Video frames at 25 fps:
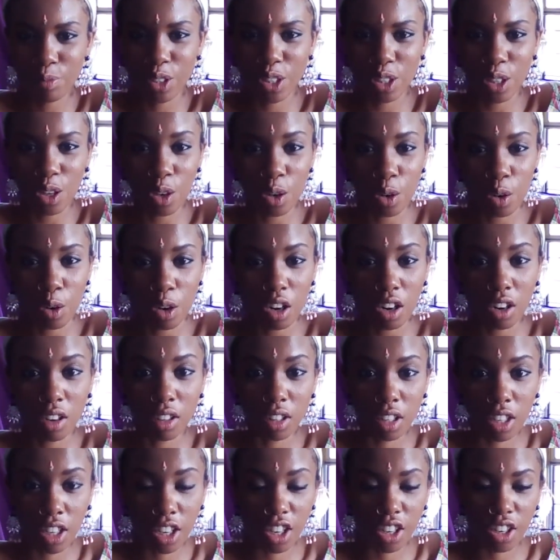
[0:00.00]
so
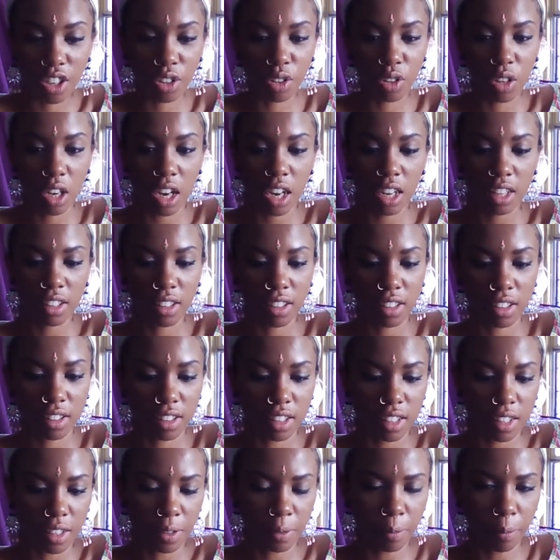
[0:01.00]
earlier you guys can
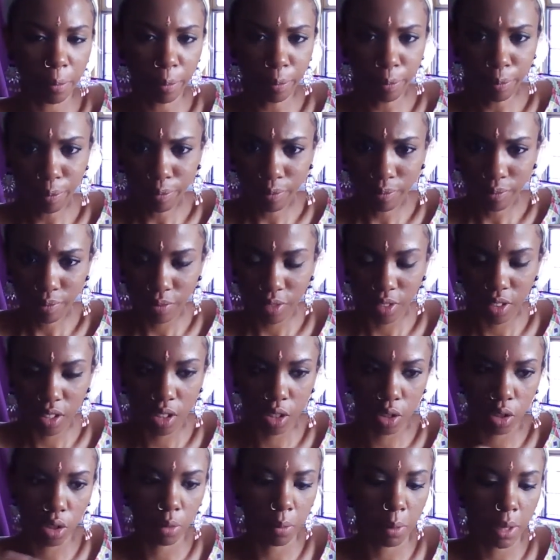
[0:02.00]
see,
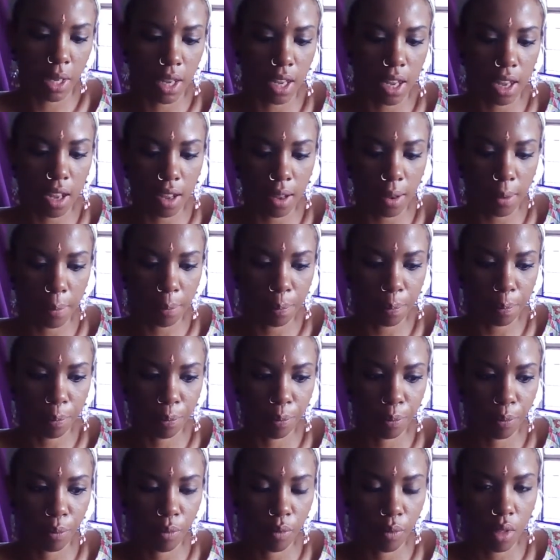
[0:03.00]
excuse me,
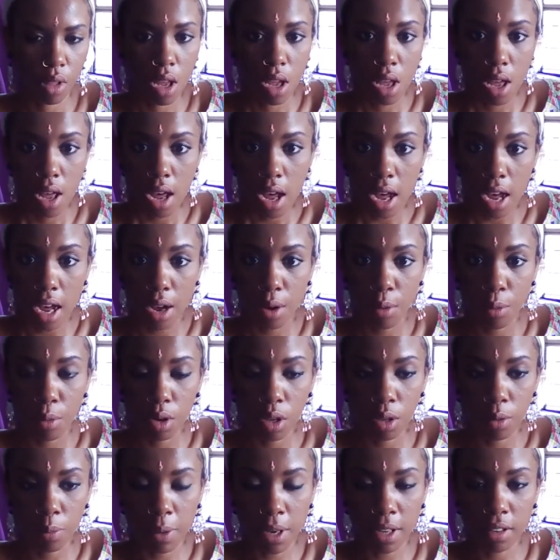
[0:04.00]
I
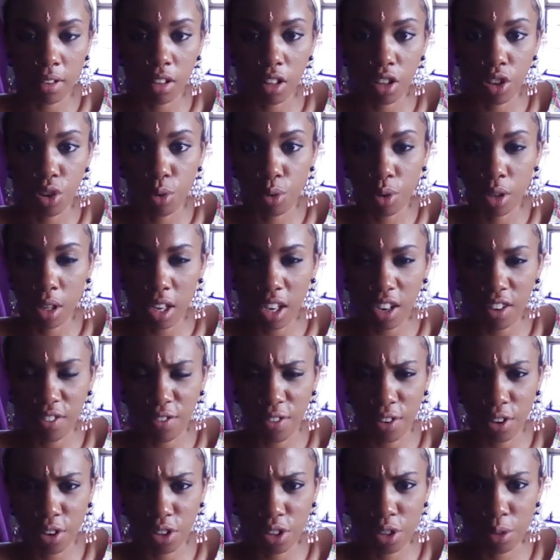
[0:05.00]
was basically doing like a
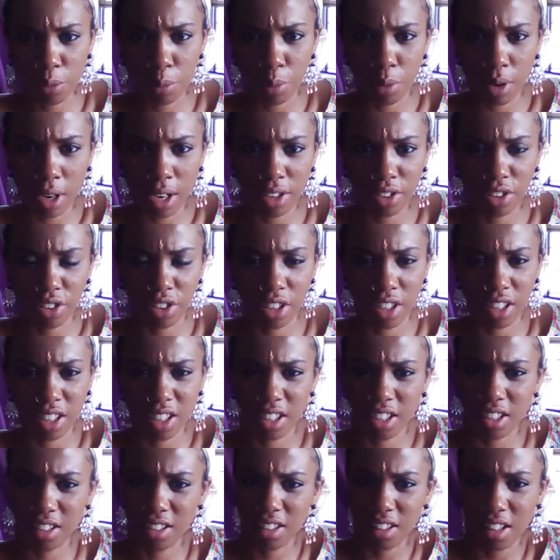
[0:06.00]
first
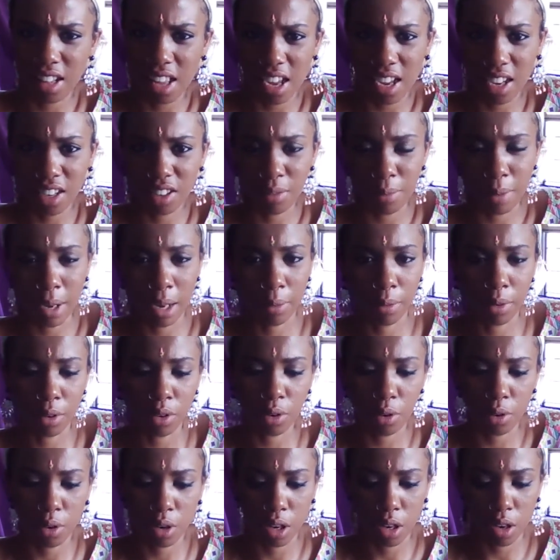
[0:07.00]
impression / makeup
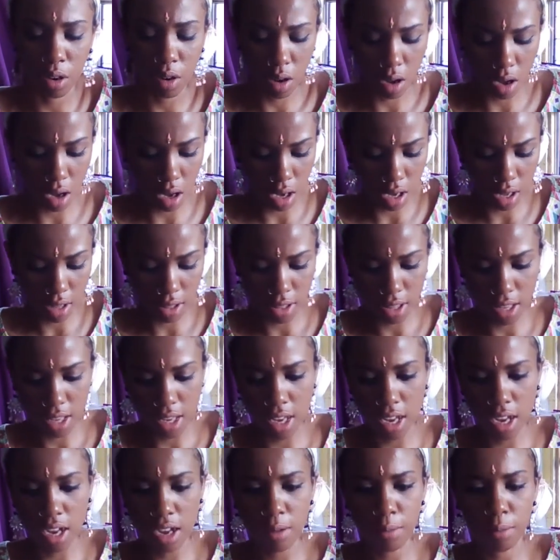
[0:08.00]
tutorial on
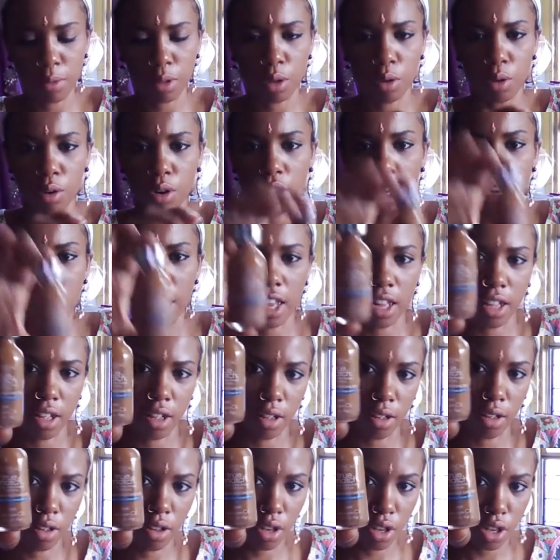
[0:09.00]
the
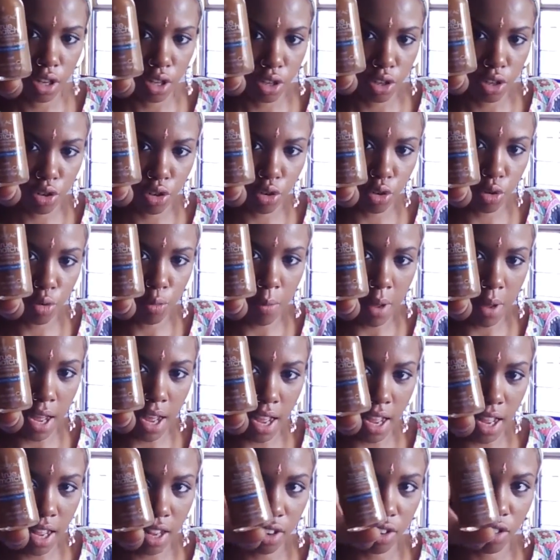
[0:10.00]
L'Oreal True
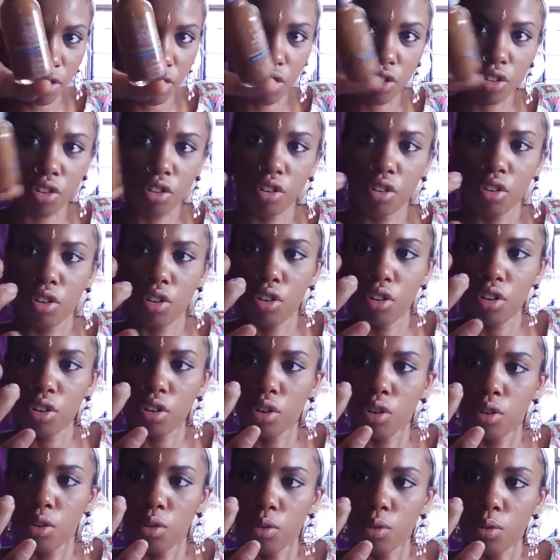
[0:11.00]
Match
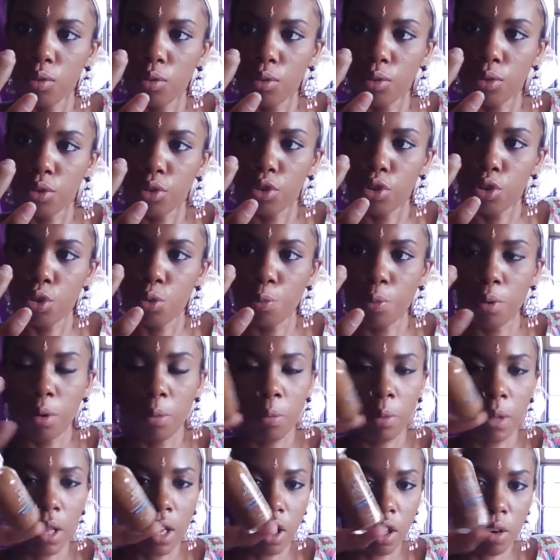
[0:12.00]

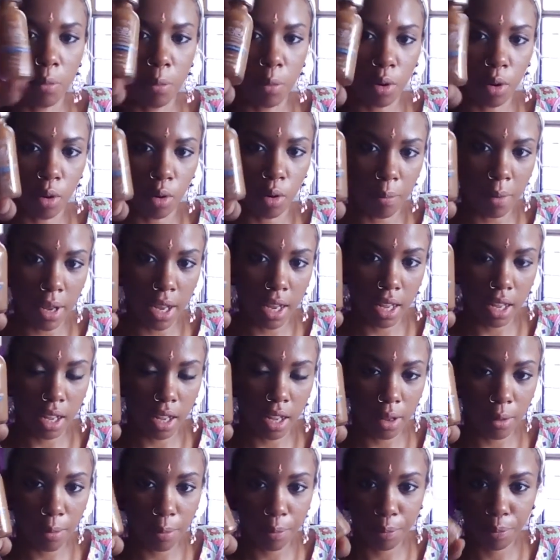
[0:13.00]
Super Blendable
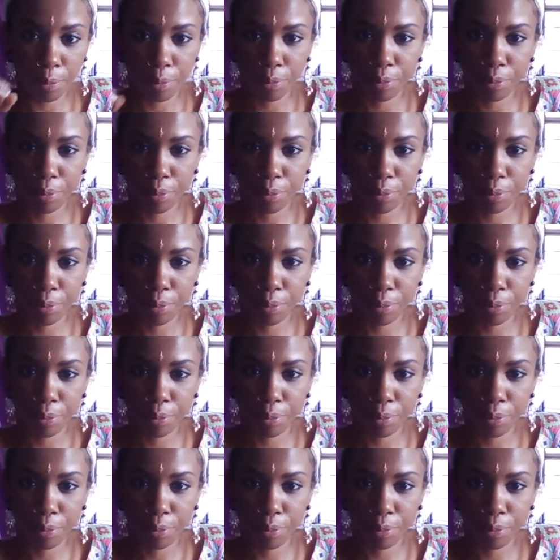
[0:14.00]
Makeup,